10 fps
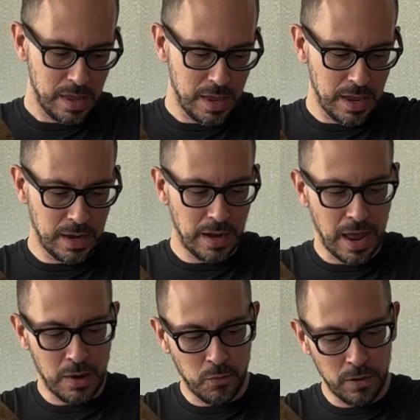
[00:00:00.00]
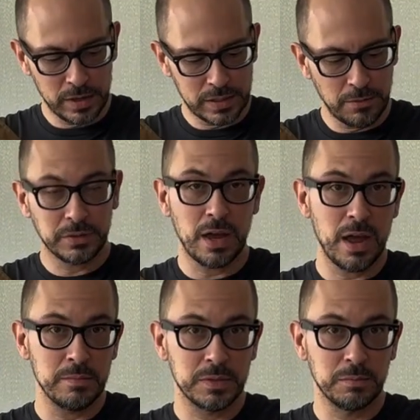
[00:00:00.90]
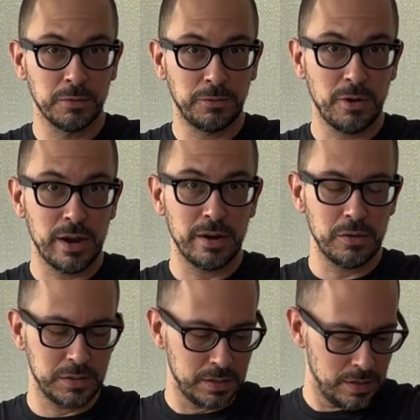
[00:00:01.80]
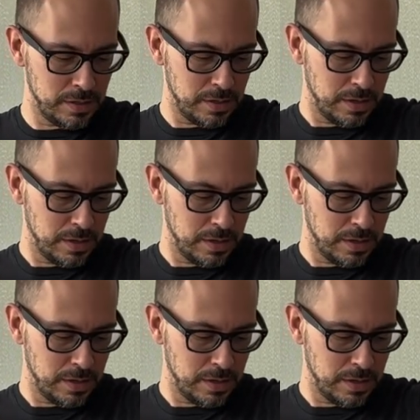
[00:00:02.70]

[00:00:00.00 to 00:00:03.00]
and I wore it several times before I noticed it,